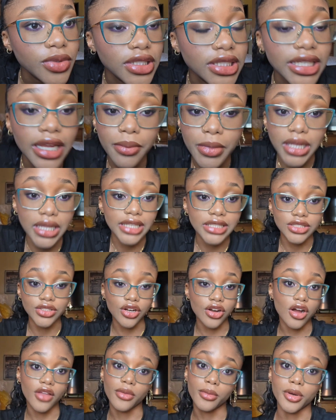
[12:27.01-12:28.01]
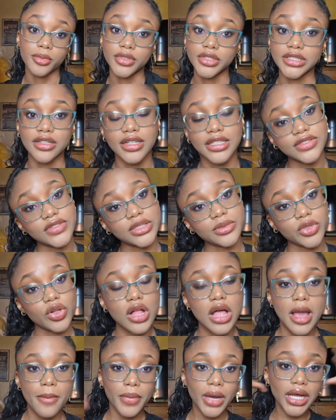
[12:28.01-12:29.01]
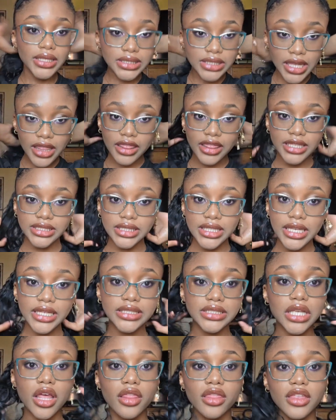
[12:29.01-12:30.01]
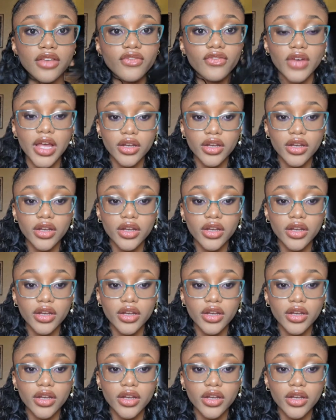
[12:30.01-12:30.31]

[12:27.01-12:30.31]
The second my glasses are on, the purple is not as visible. But this is the